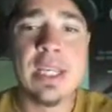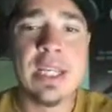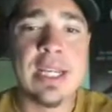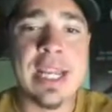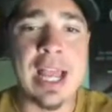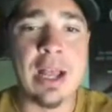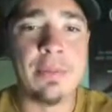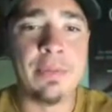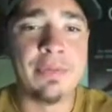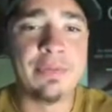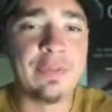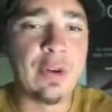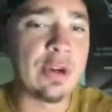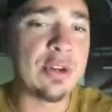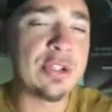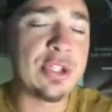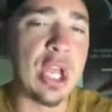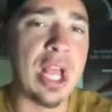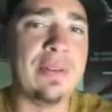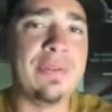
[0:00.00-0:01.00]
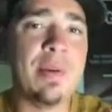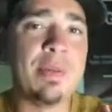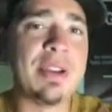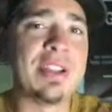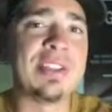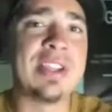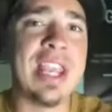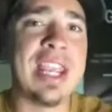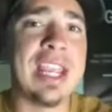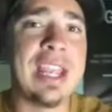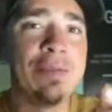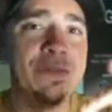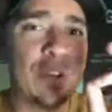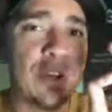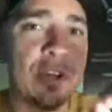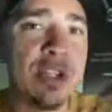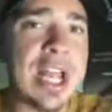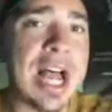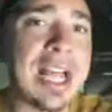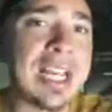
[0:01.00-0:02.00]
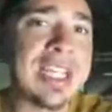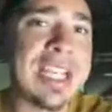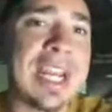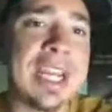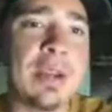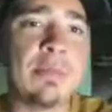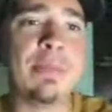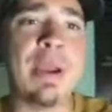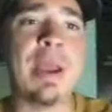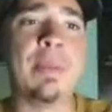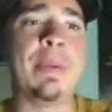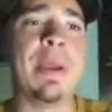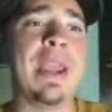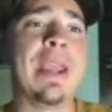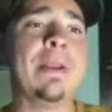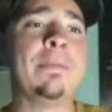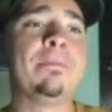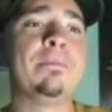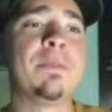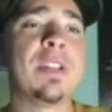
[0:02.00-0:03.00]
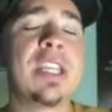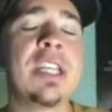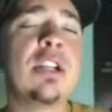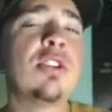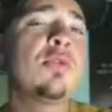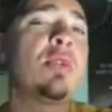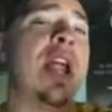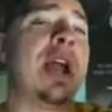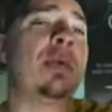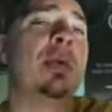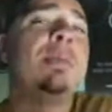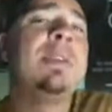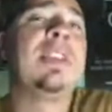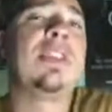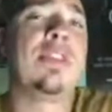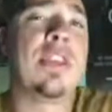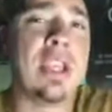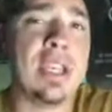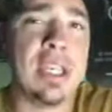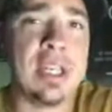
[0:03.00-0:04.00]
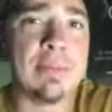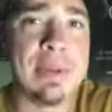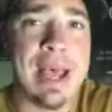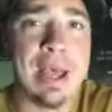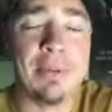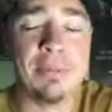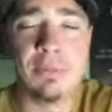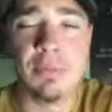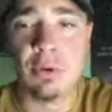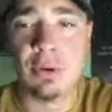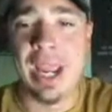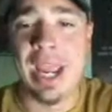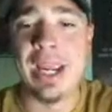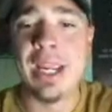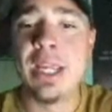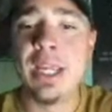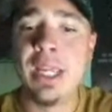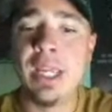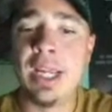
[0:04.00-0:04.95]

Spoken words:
Now, first off, I'm going to say, if you're not yet in Pepe, here's what I would be thinking about. Okay.